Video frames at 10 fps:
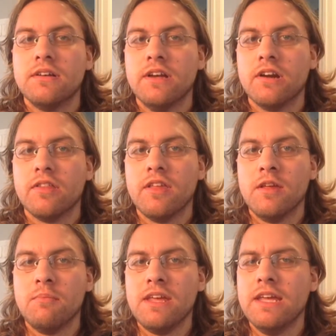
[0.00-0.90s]
near
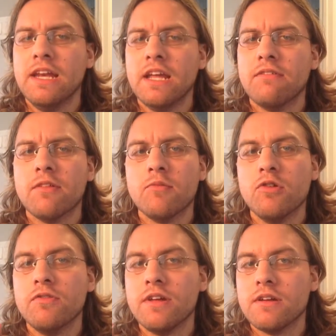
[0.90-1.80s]
the beginning of the
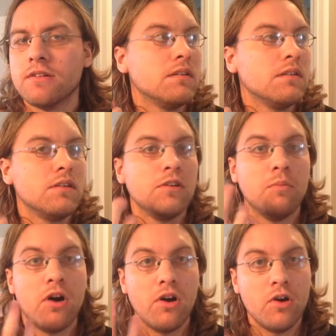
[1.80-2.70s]
movie.
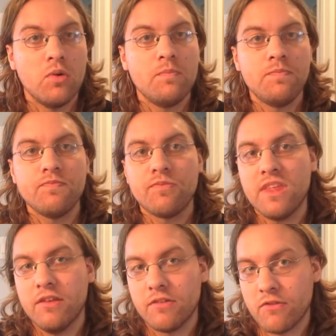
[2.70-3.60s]
Tomorrow
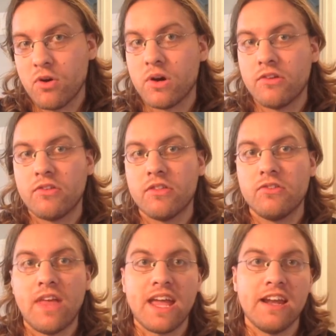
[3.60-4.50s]
is, of course, the
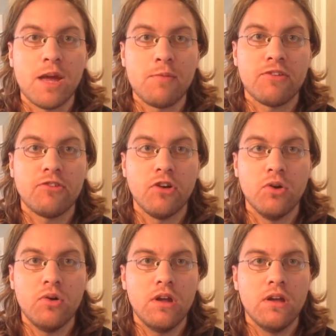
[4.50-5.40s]
second
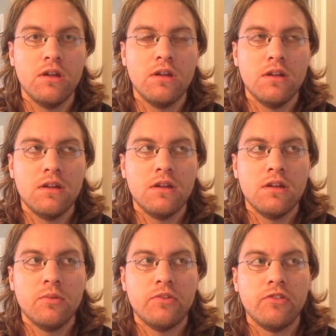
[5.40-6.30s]
episode,
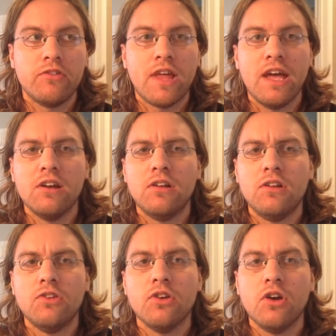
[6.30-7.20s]
which is
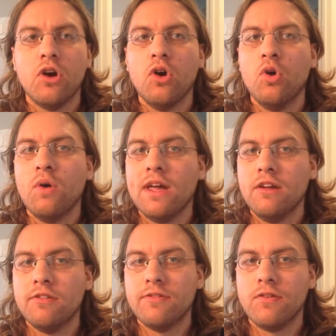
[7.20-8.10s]
titled
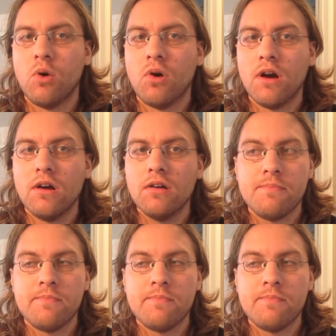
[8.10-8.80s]
084.